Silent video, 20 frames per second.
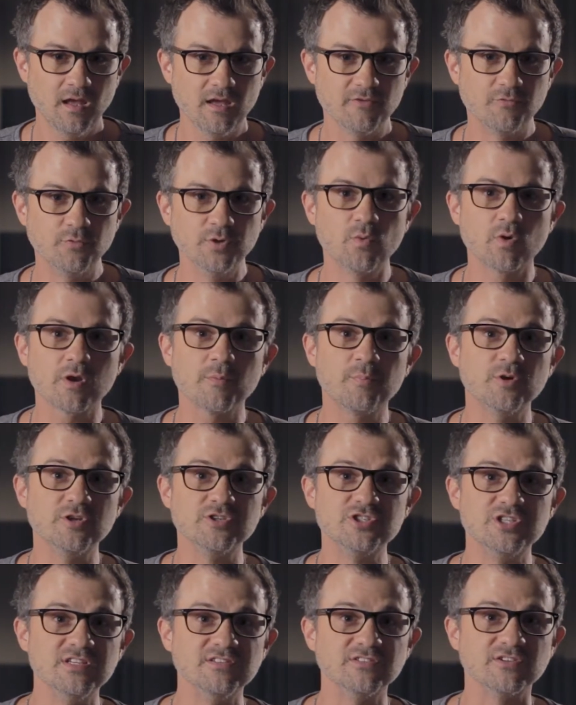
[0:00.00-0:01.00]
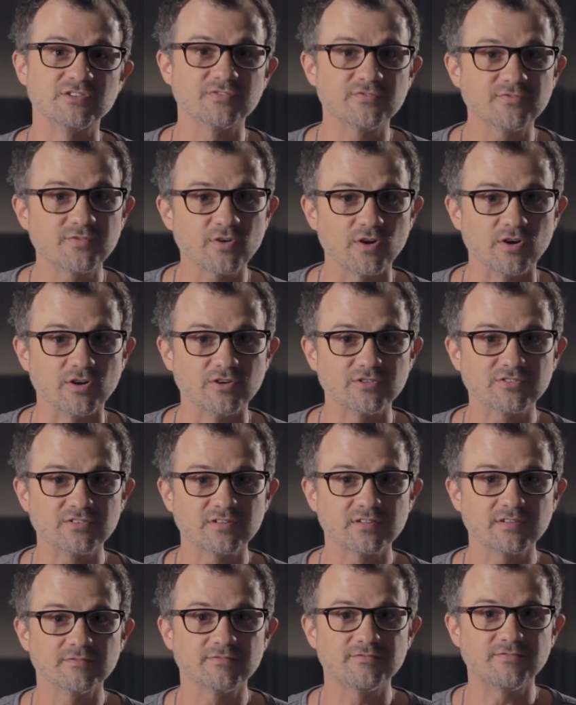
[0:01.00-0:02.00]
If we want to put Jesus
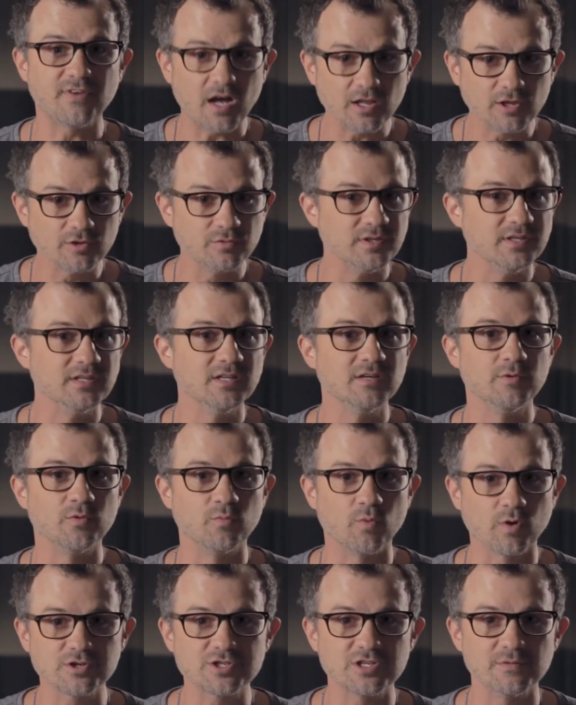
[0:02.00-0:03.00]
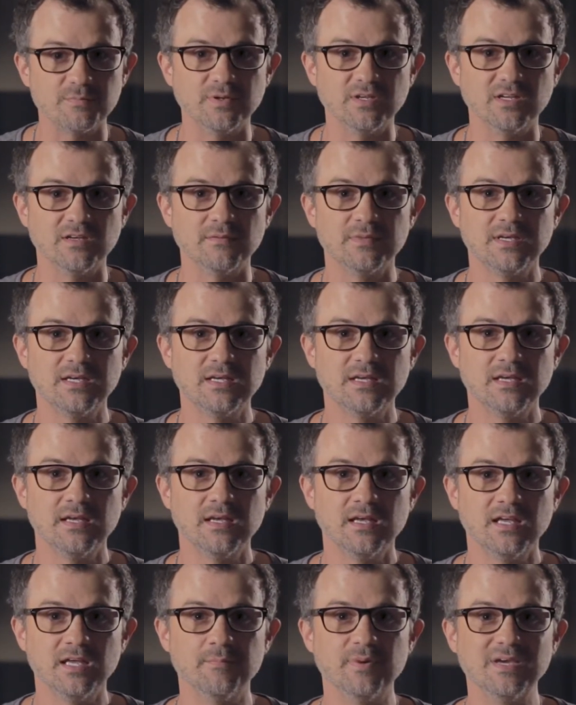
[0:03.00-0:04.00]
first, follow him and worship him,
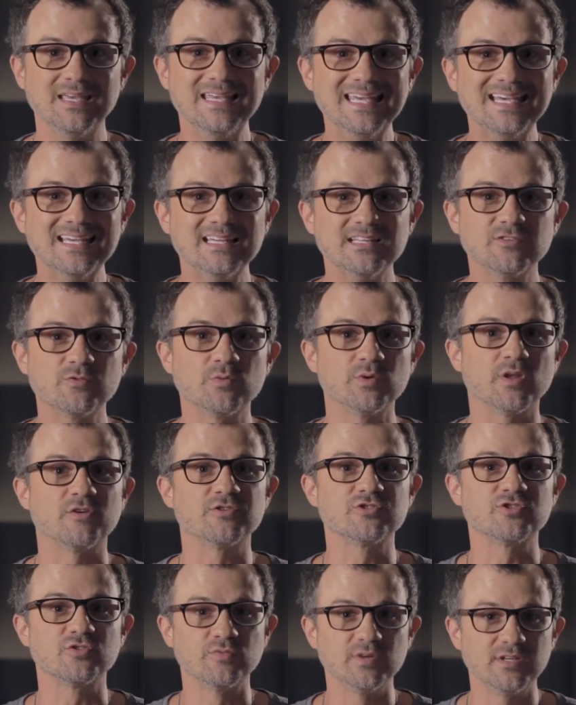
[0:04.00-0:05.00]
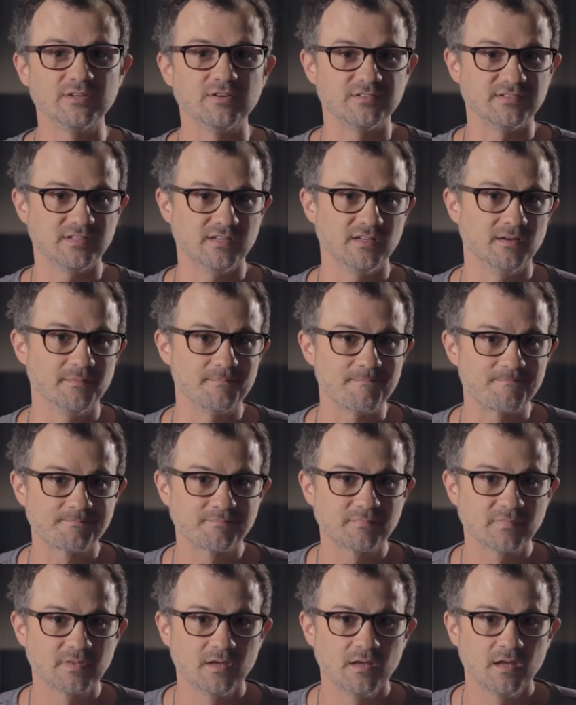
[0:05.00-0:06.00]
it begins with our surrender to him.
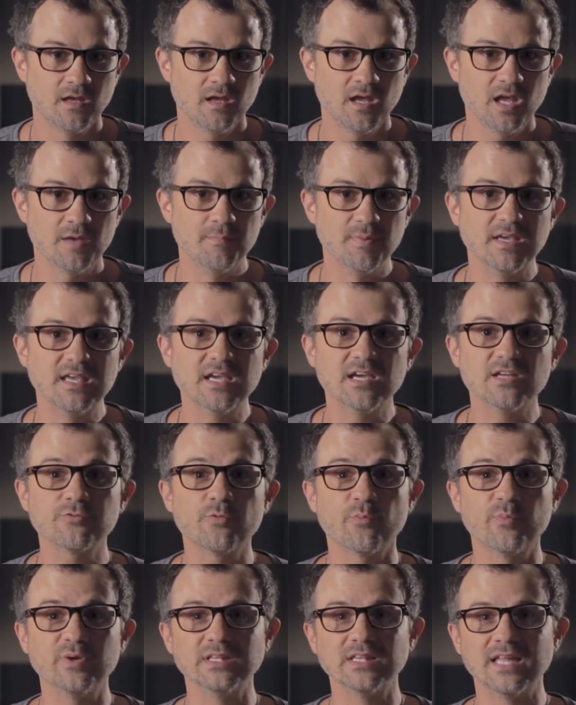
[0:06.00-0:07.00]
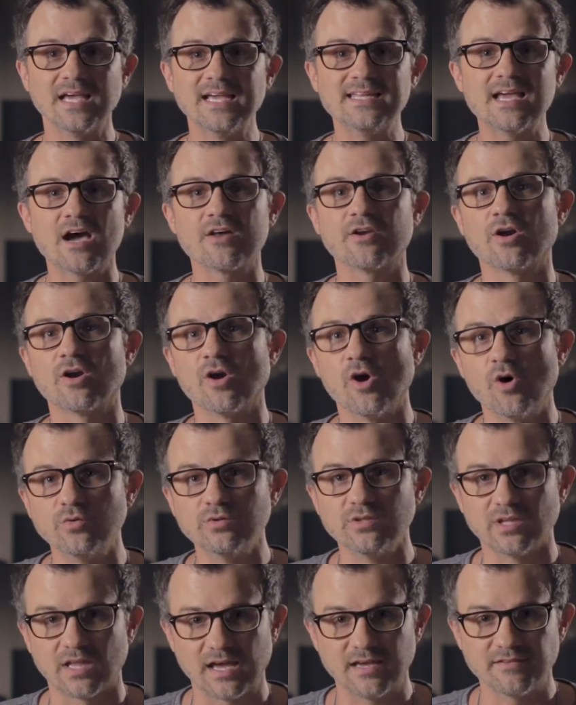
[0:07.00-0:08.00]
It begins when we lay down our
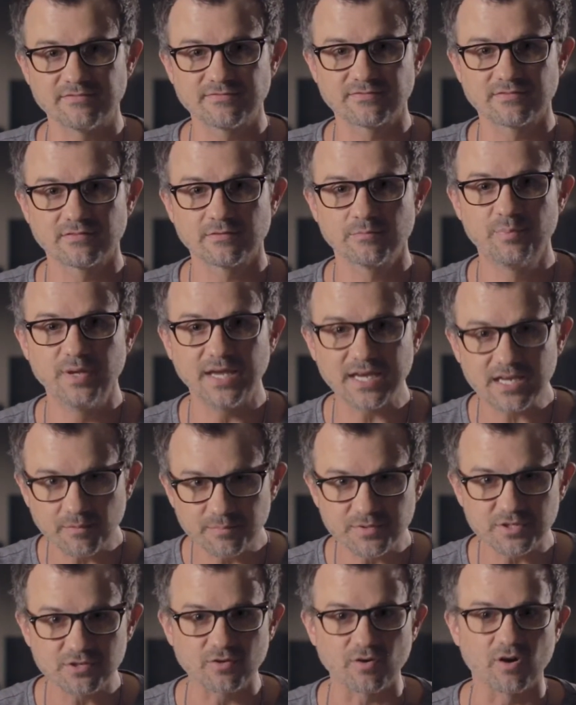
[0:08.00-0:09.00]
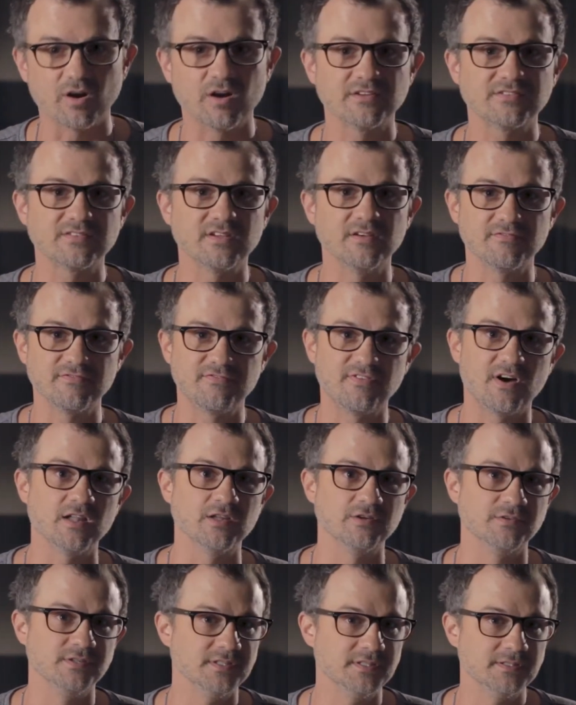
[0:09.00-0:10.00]
own life, pick up the cross and
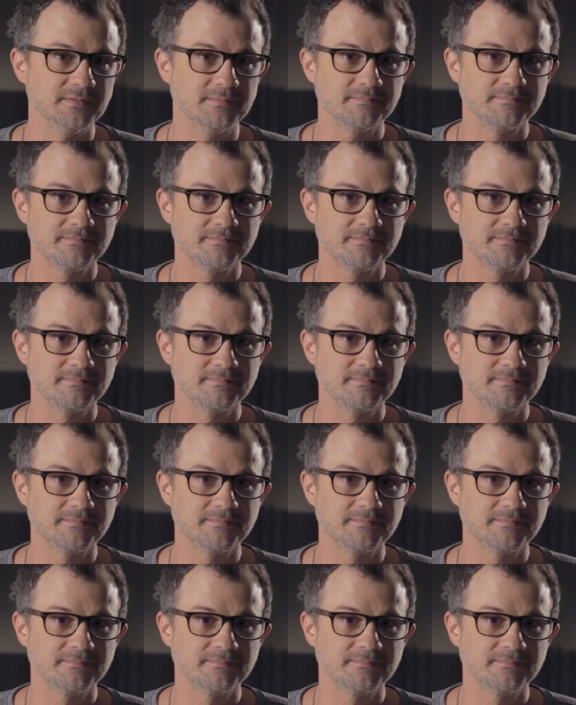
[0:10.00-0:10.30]
follow him.